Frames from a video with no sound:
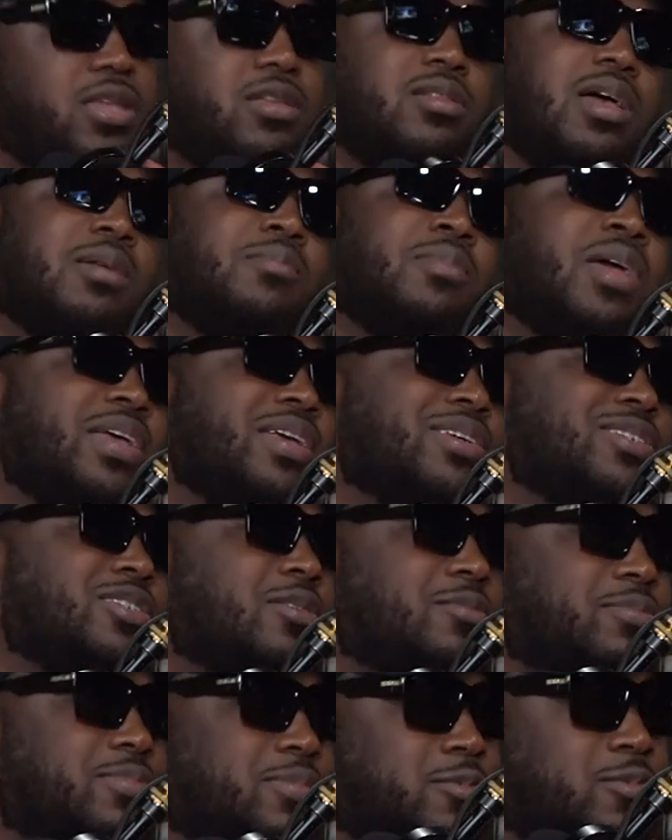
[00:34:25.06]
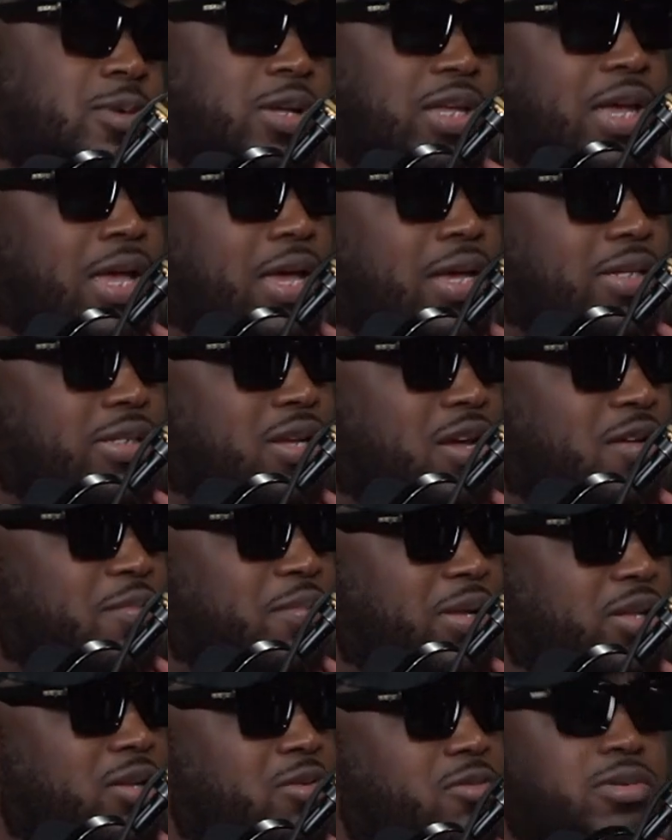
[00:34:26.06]
you like, man, get your weak ass off
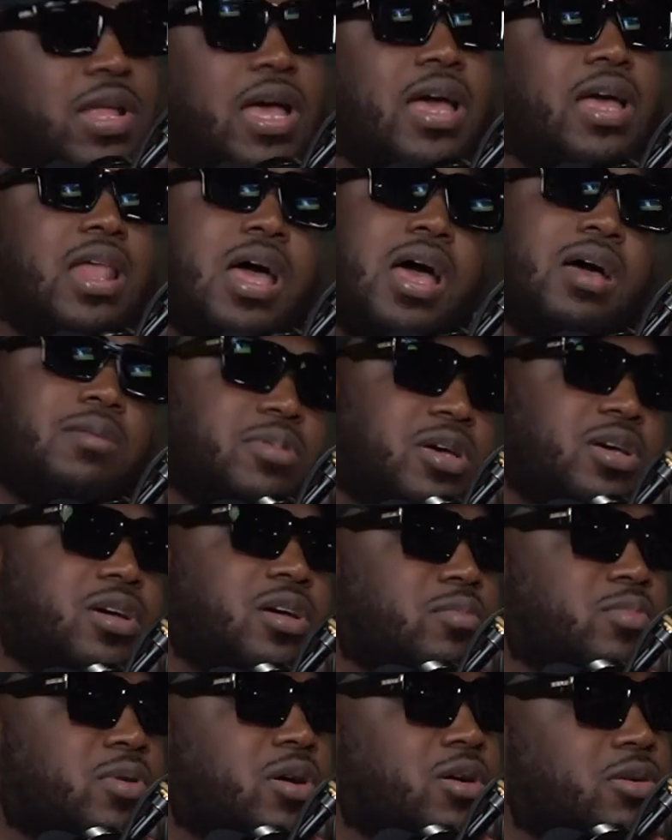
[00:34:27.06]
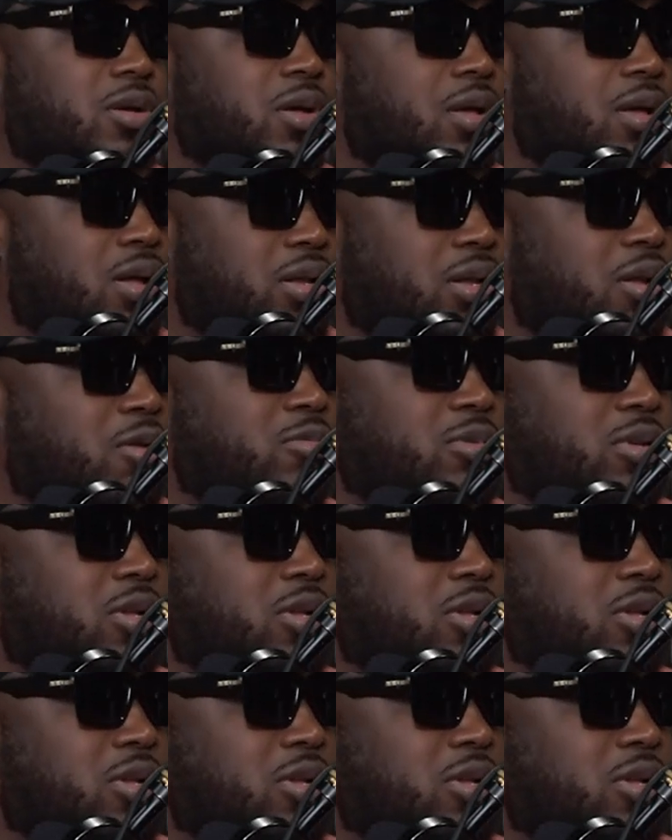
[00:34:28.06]
me, dude. Nah, I'm good, bro. Don't